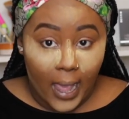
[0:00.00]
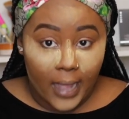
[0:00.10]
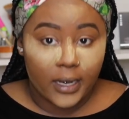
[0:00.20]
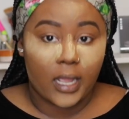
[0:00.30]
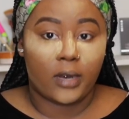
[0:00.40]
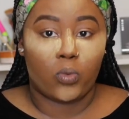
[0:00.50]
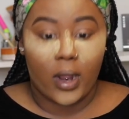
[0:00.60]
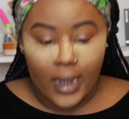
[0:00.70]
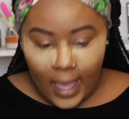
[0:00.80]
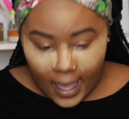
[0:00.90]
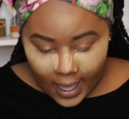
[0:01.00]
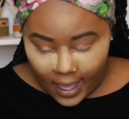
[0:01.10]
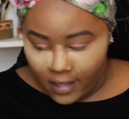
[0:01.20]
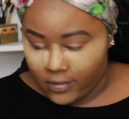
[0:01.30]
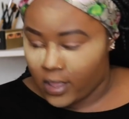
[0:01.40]
at and what I
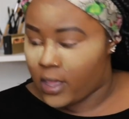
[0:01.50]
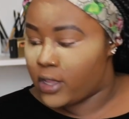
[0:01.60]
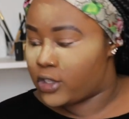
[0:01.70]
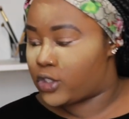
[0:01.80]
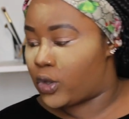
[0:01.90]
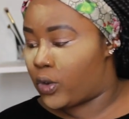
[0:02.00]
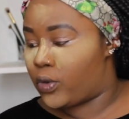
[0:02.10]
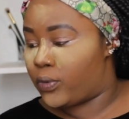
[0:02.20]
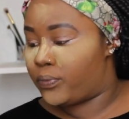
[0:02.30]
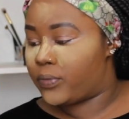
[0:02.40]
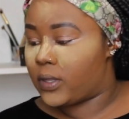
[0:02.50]
have. So